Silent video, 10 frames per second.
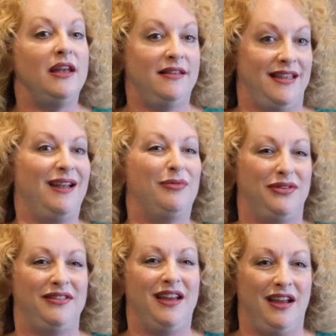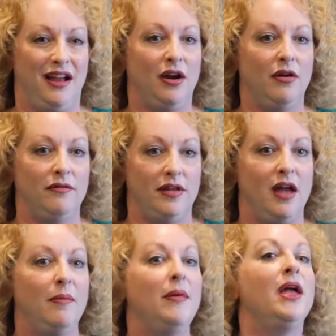is able to take care of
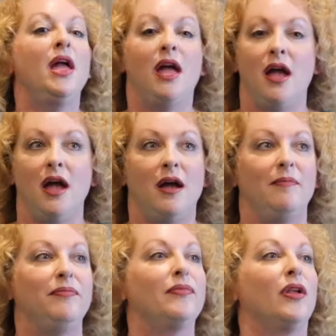them um,